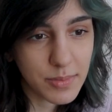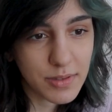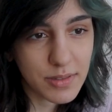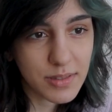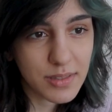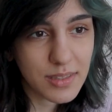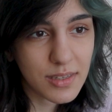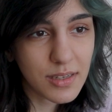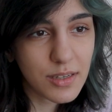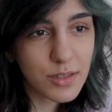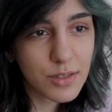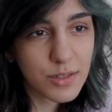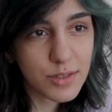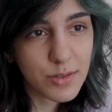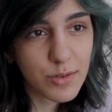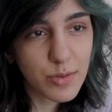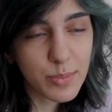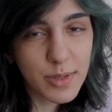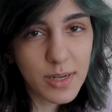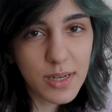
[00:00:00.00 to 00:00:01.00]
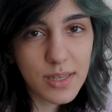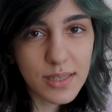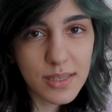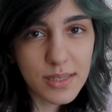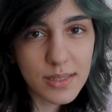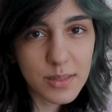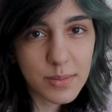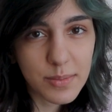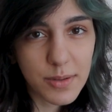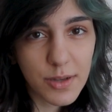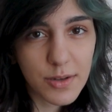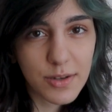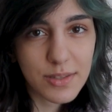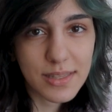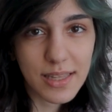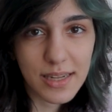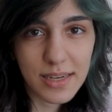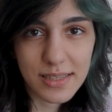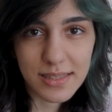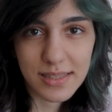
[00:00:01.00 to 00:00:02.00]
But there are so many things about it
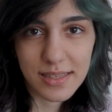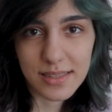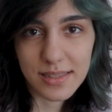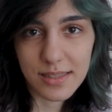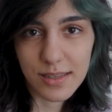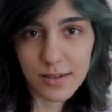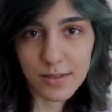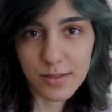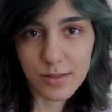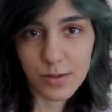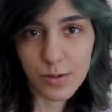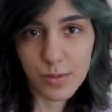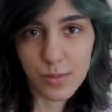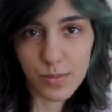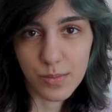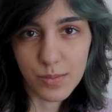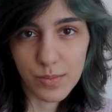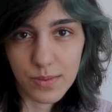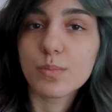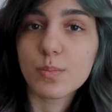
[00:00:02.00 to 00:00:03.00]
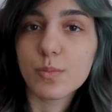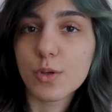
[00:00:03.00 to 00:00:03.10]
that I did not know